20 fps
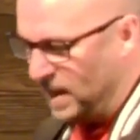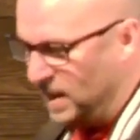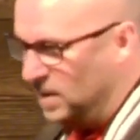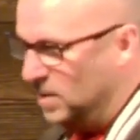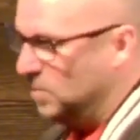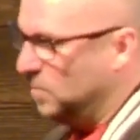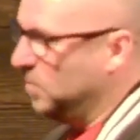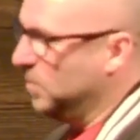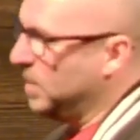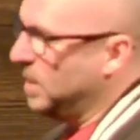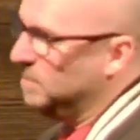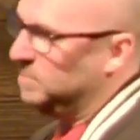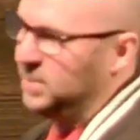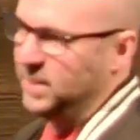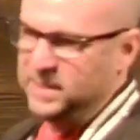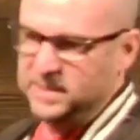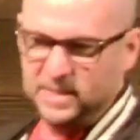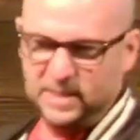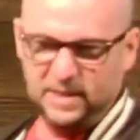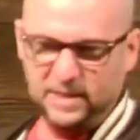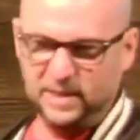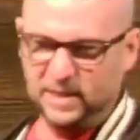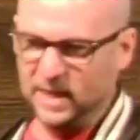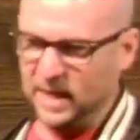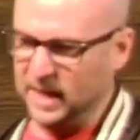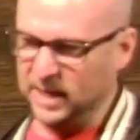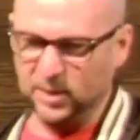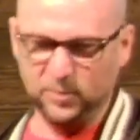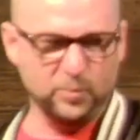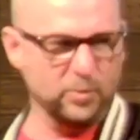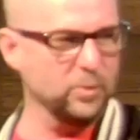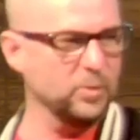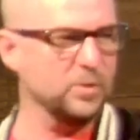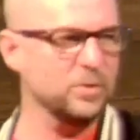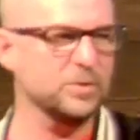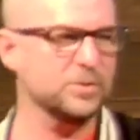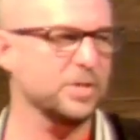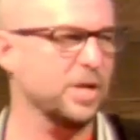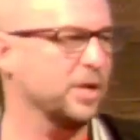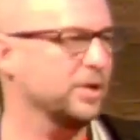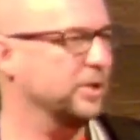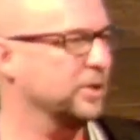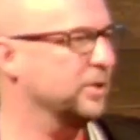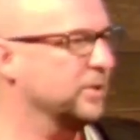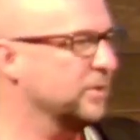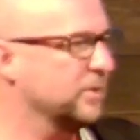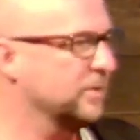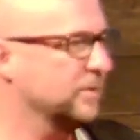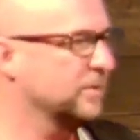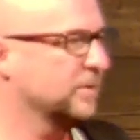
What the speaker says: We're not placing any rules on you.